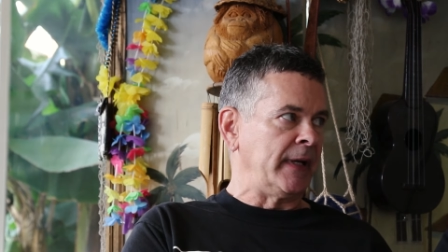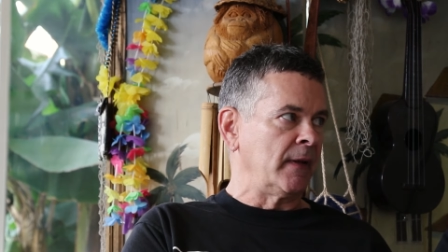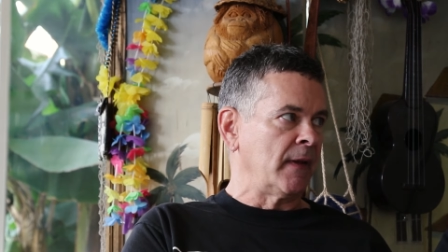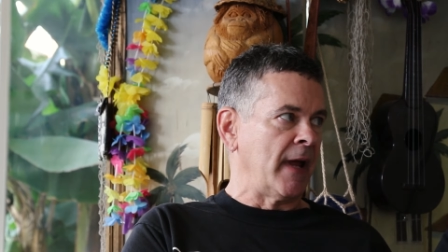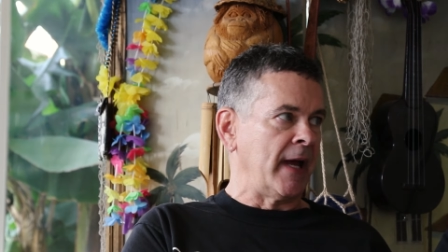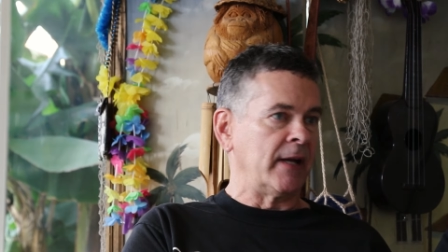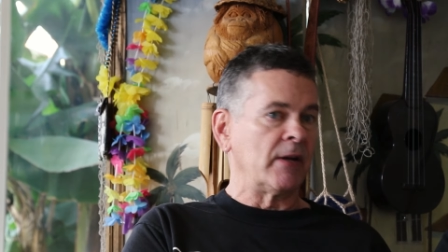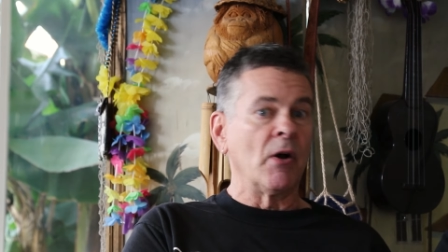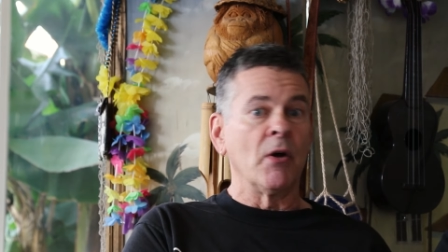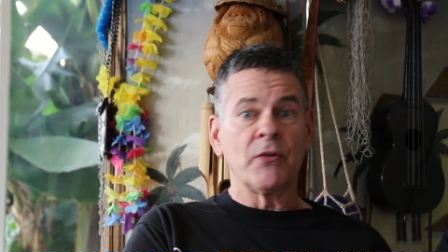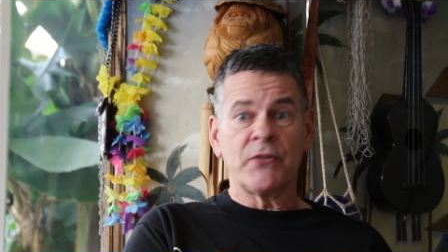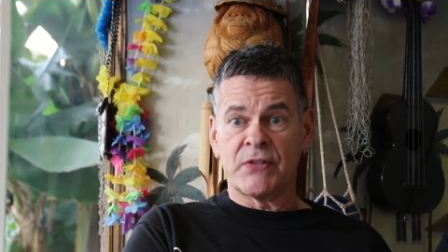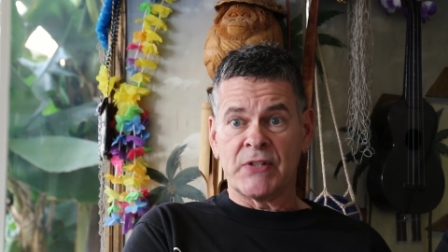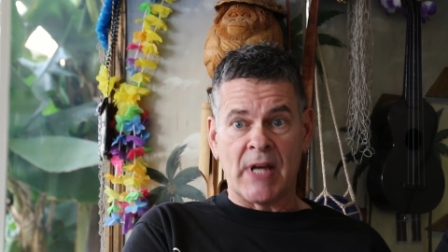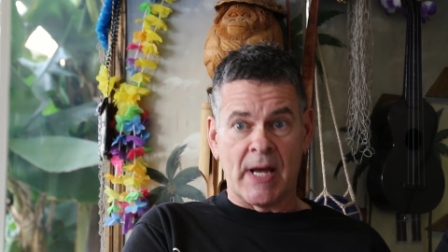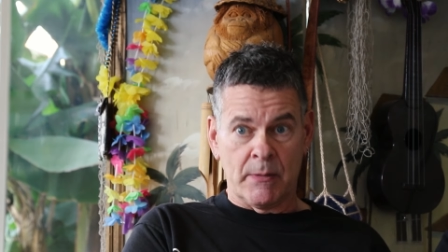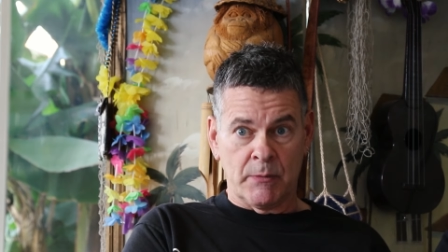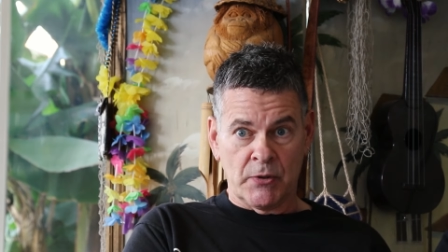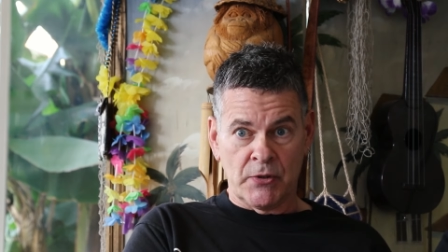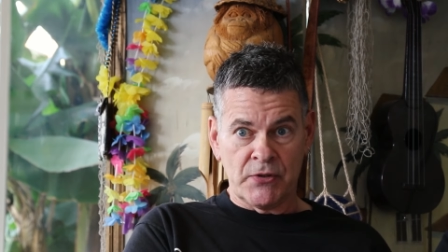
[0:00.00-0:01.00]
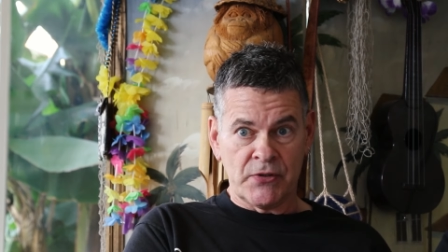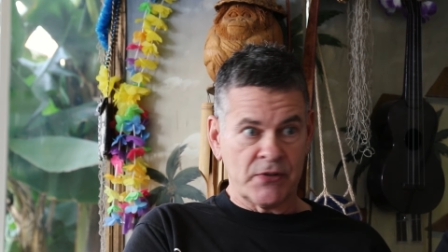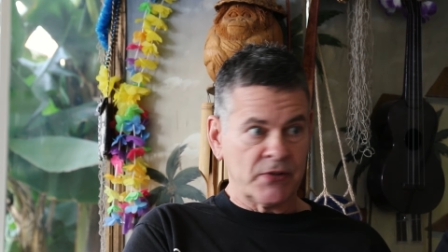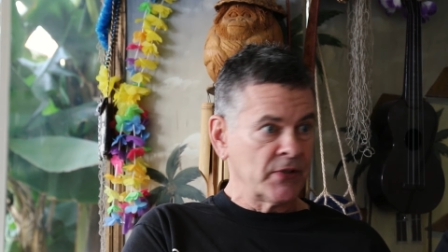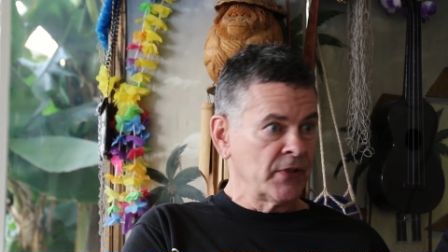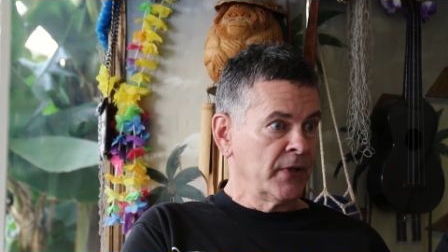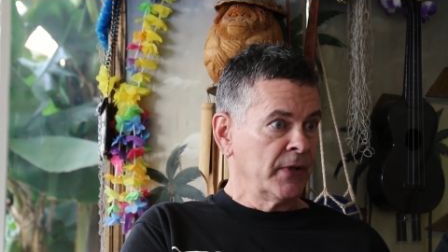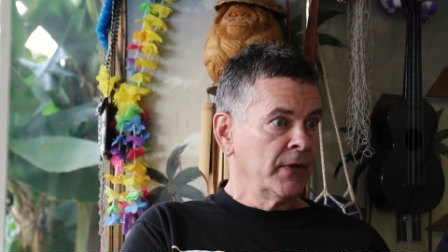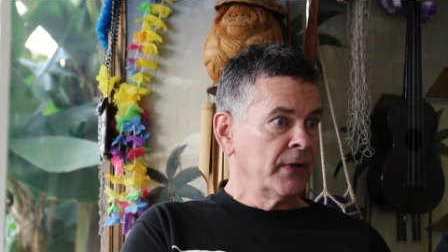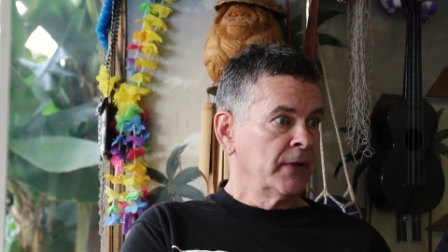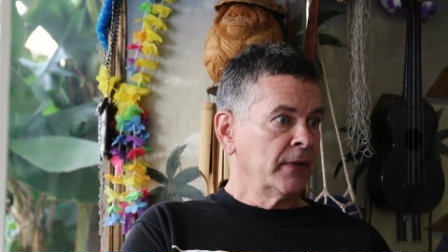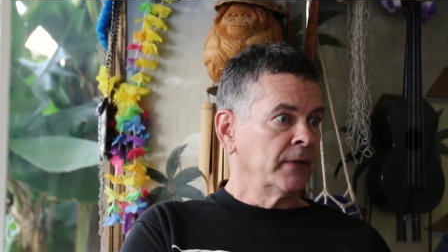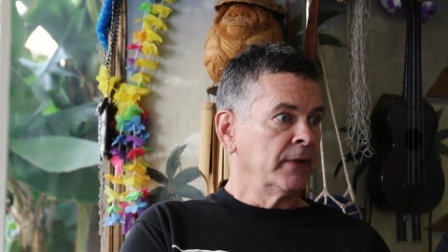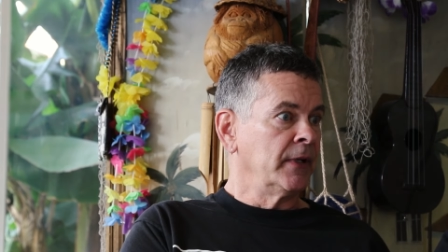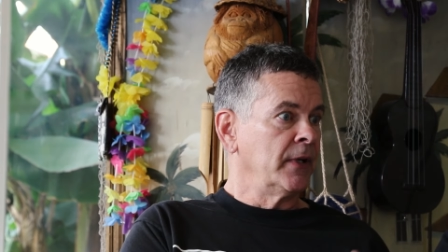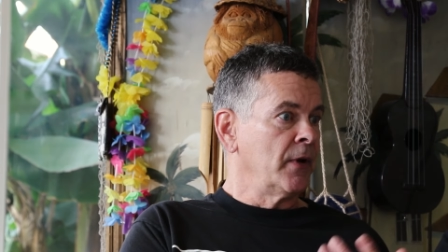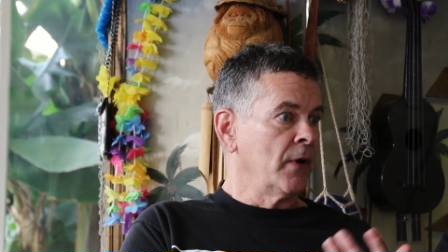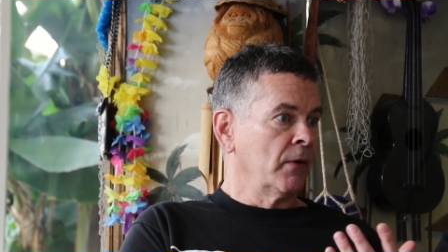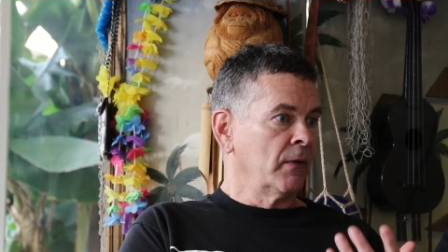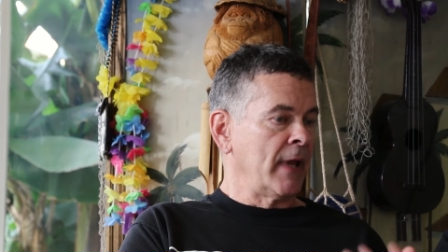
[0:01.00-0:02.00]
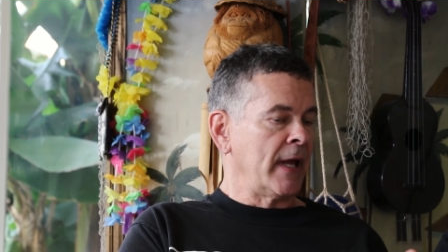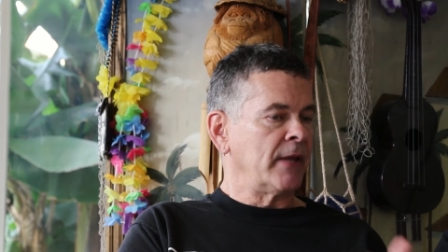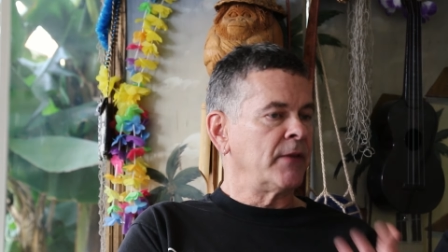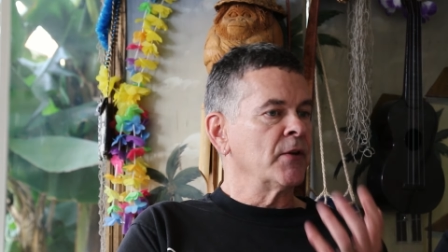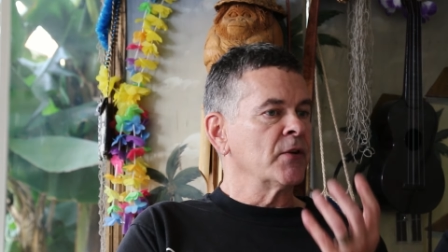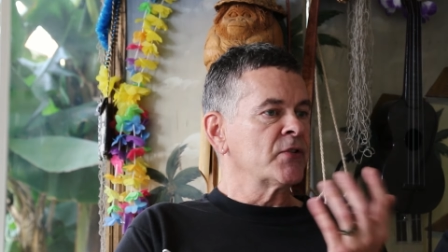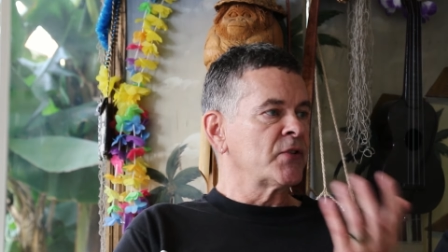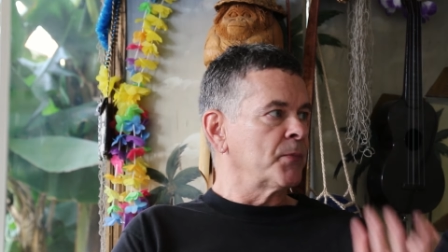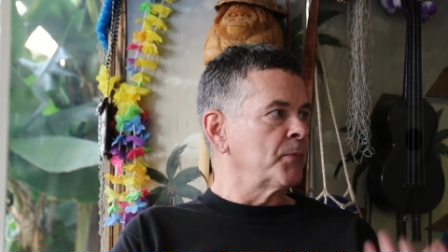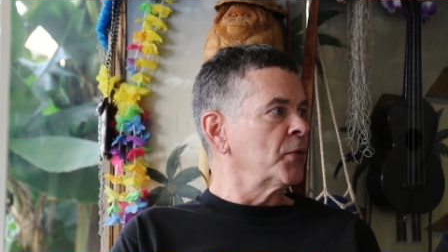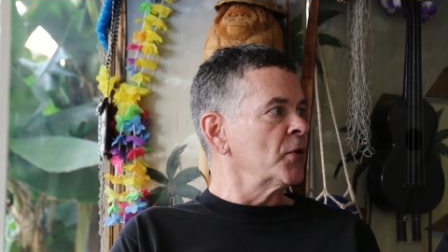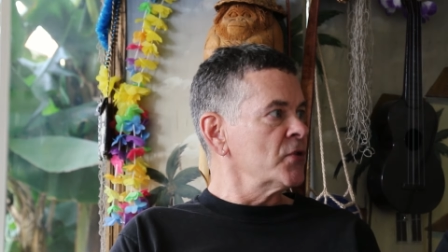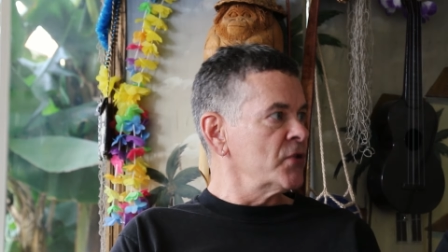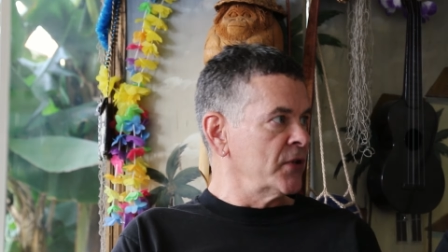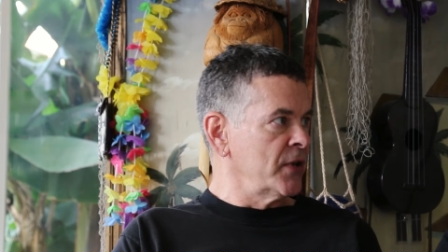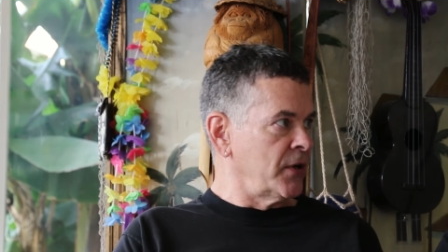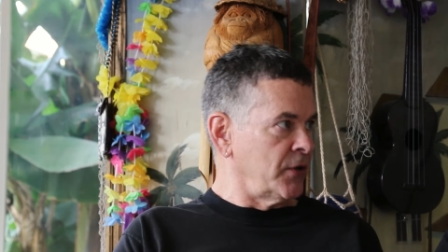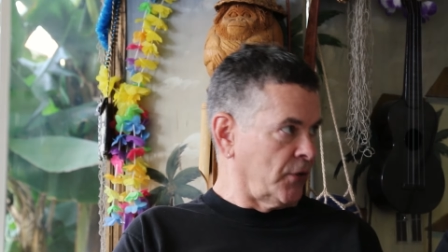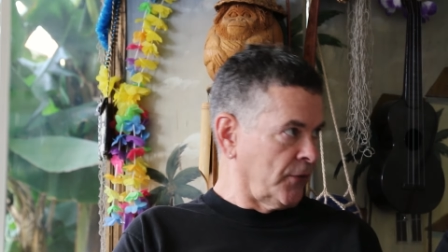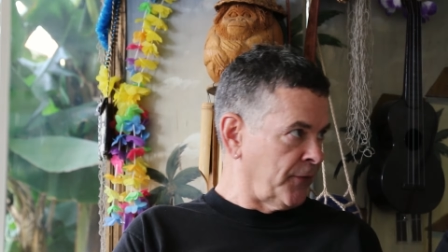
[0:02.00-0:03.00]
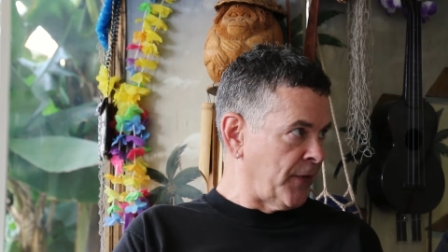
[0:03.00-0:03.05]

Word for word: like Alzheimer's. You know, like there's a person in your